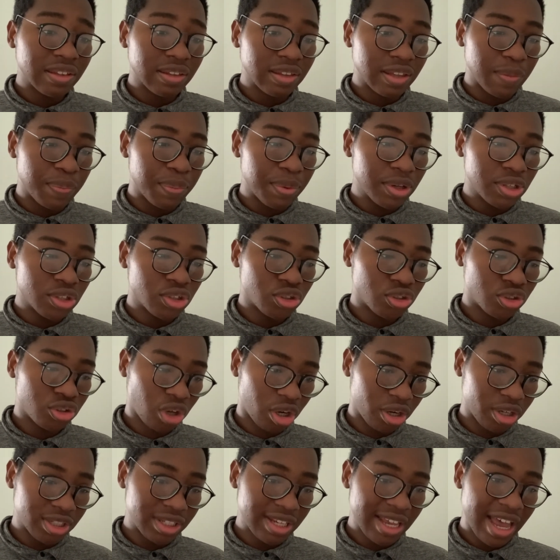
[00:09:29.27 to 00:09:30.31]
book
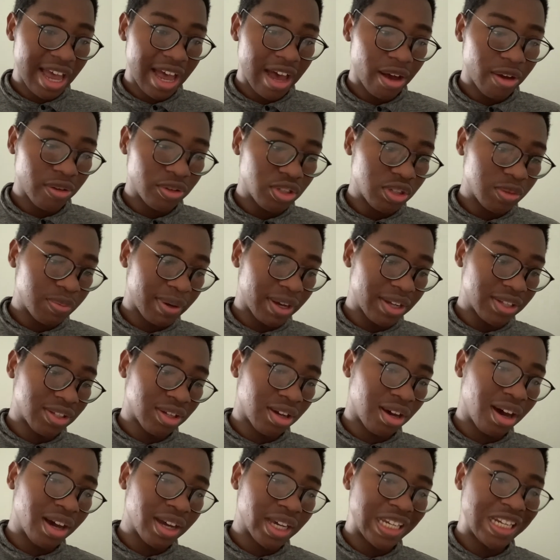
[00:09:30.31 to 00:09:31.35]
starts out by
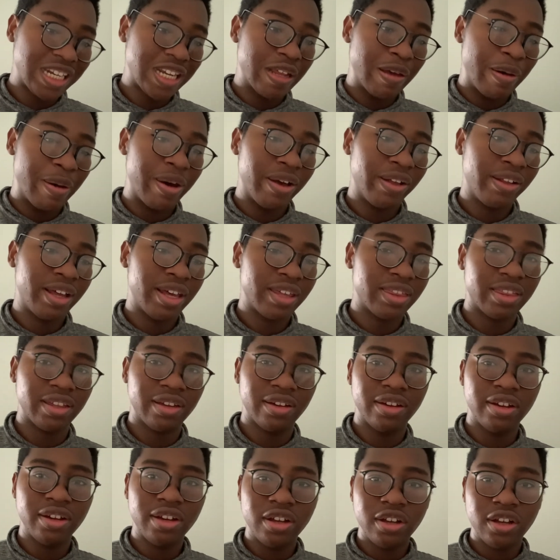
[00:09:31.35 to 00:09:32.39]
talking about like the
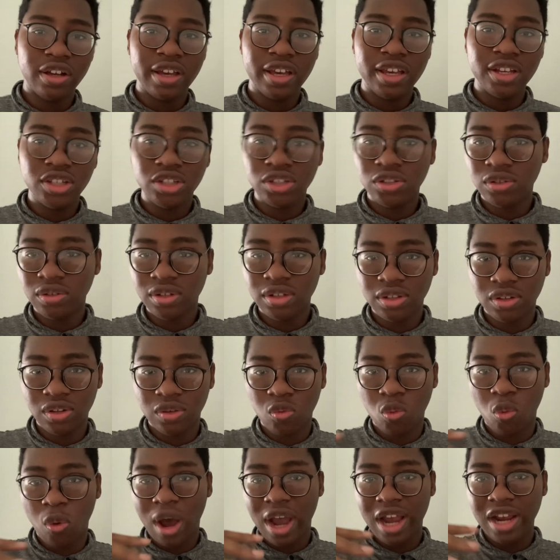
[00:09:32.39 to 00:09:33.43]
history, the
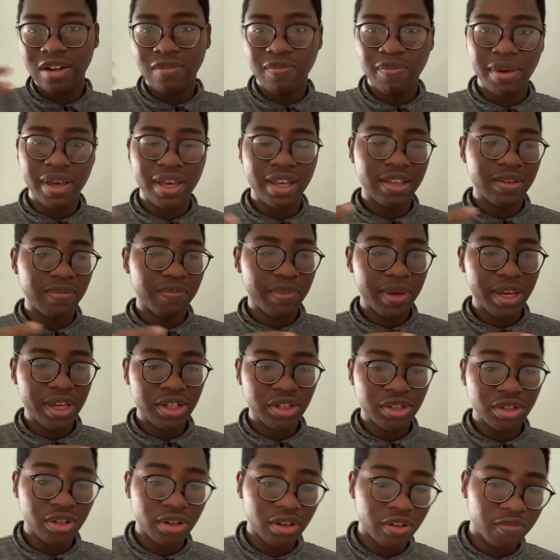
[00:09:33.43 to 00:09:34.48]
wide big
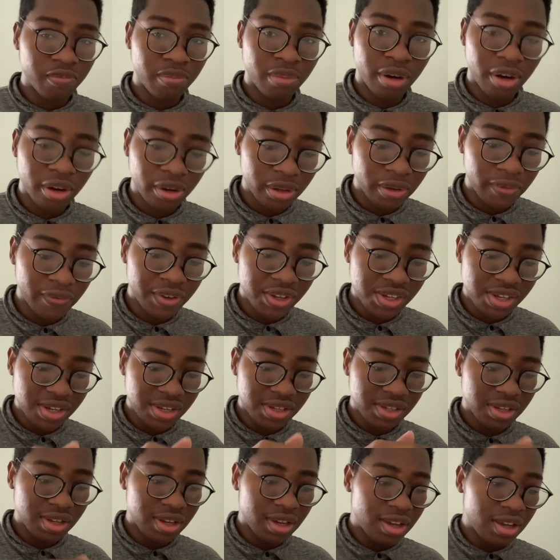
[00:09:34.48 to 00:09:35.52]
picture of particle
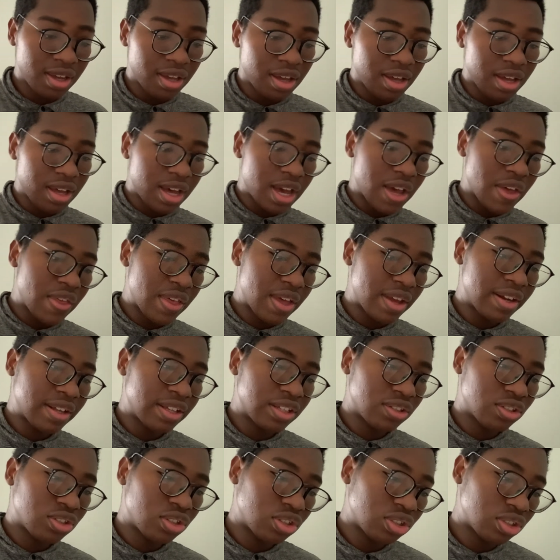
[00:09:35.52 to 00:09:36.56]
physics, and then
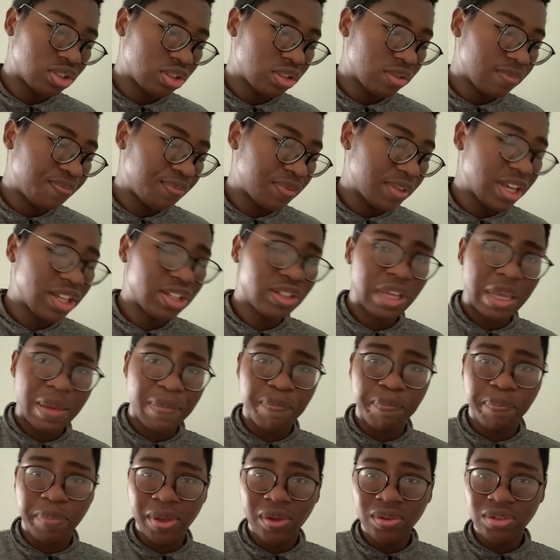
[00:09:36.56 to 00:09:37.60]

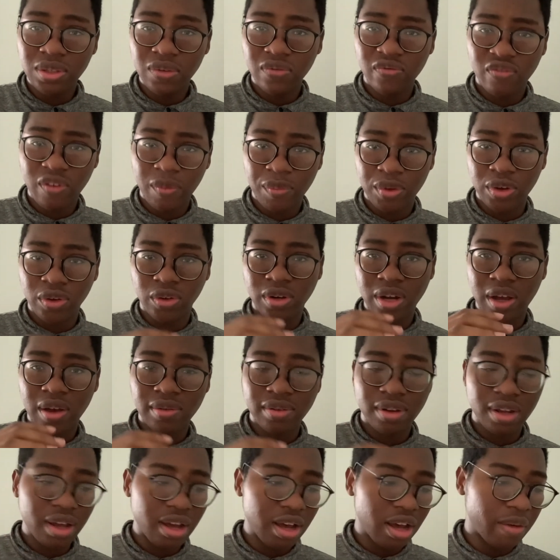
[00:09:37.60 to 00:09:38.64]
it builds it from the
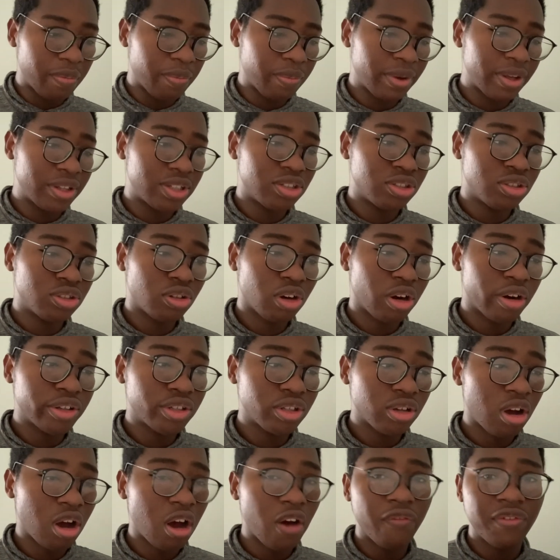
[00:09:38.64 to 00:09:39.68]
ground up. It starts
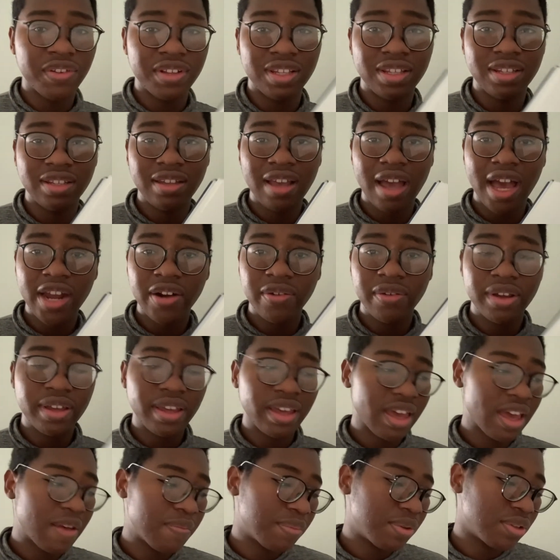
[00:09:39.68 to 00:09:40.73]
off with scattering
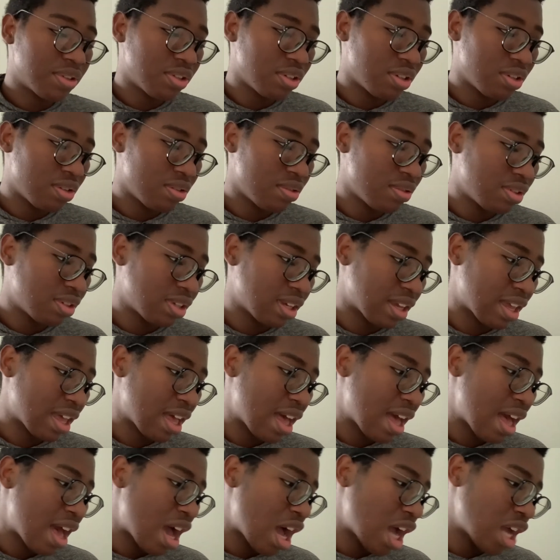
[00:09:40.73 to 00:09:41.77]
amplitudes, like
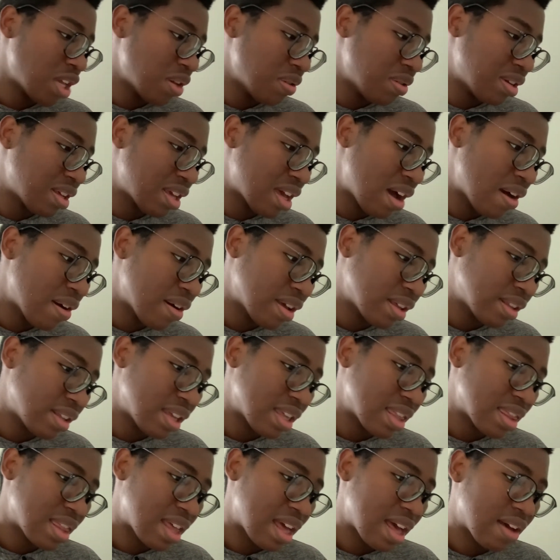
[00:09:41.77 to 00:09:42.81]
how you'd
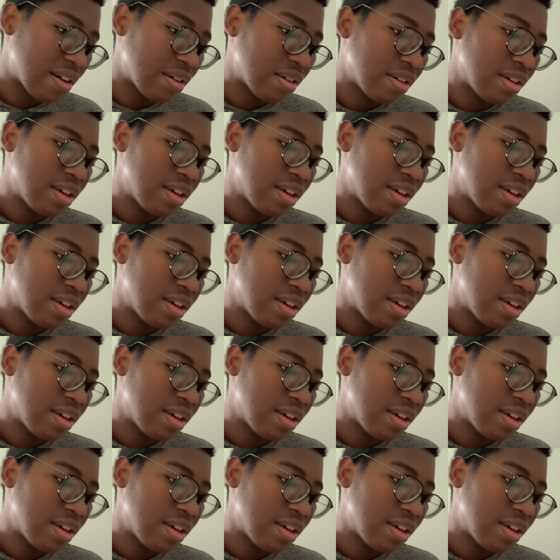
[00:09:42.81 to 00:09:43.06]
calculate that,